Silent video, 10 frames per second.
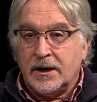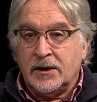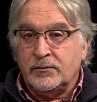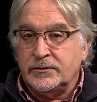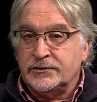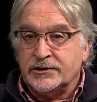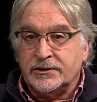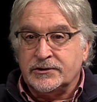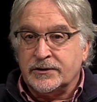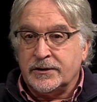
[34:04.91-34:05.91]
I wouldn't
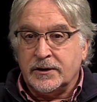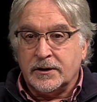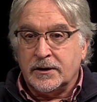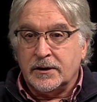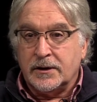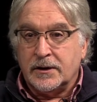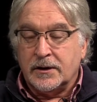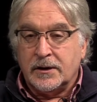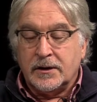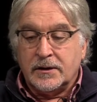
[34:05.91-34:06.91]
change a thing.
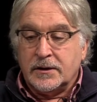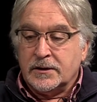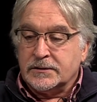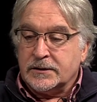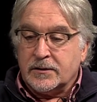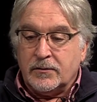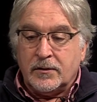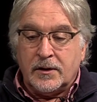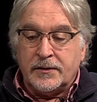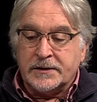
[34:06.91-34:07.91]
It's like,
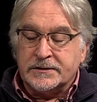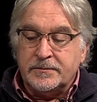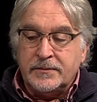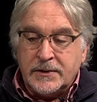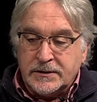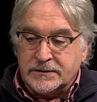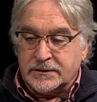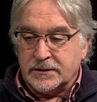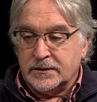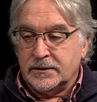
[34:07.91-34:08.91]
that's
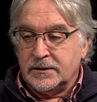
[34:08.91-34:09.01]
amazing.